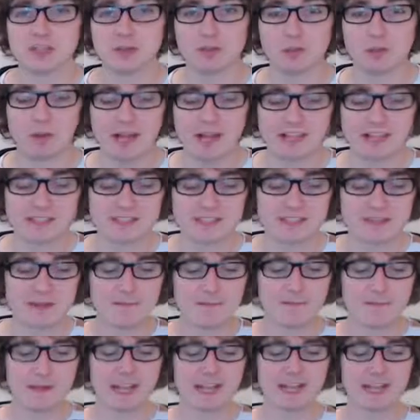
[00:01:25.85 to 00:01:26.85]
the West,
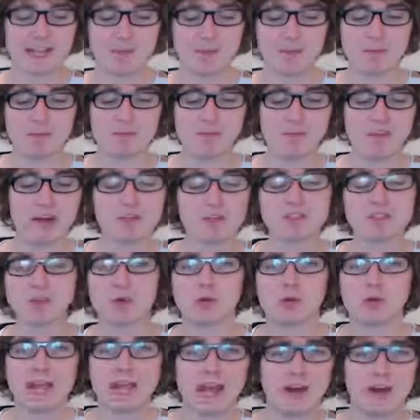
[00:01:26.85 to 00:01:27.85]
can be felt
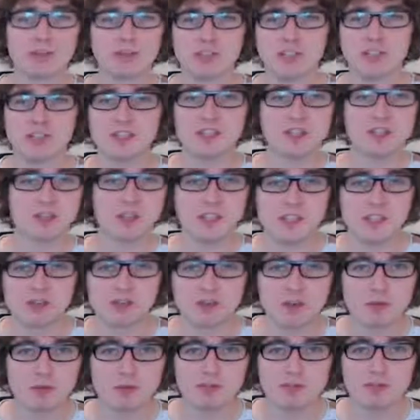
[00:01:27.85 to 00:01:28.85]
or counted using
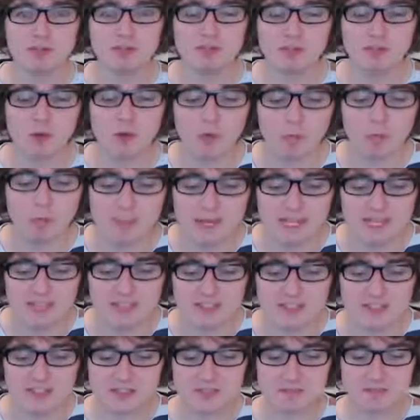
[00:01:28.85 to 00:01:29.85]
groups of 4
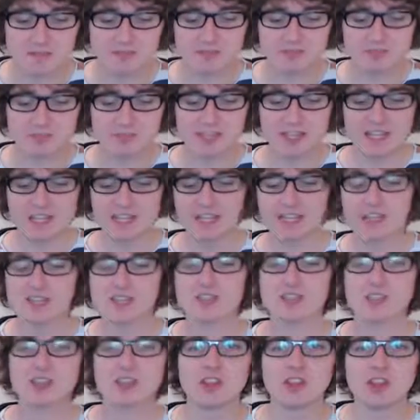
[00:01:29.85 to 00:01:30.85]
beats. It's
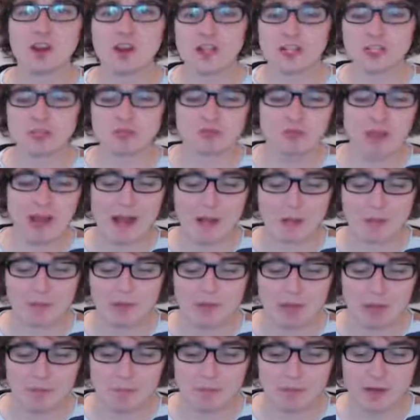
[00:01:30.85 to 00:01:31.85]
just a nice round
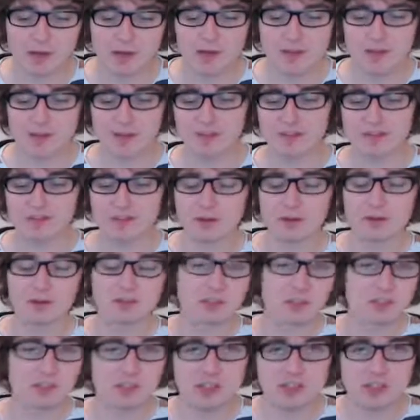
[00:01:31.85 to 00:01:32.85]
number that feels
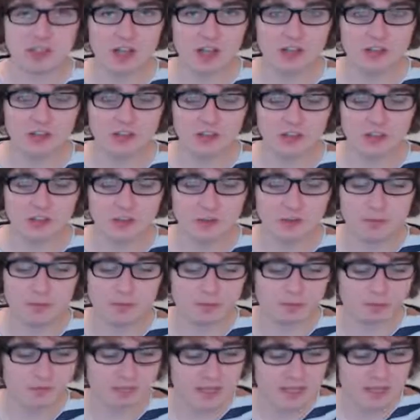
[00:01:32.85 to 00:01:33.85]
good to dance to.
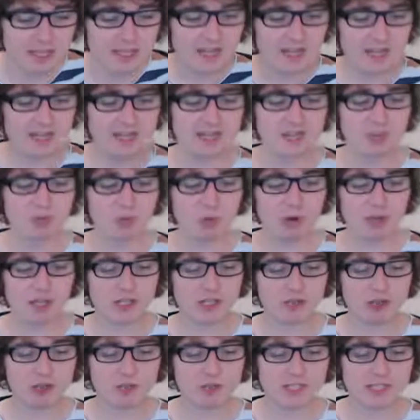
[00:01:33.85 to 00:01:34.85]
This is why
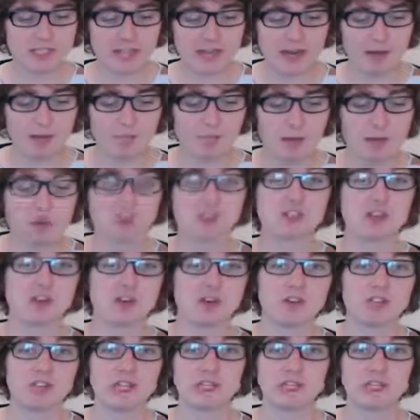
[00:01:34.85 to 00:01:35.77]
drummers count most songs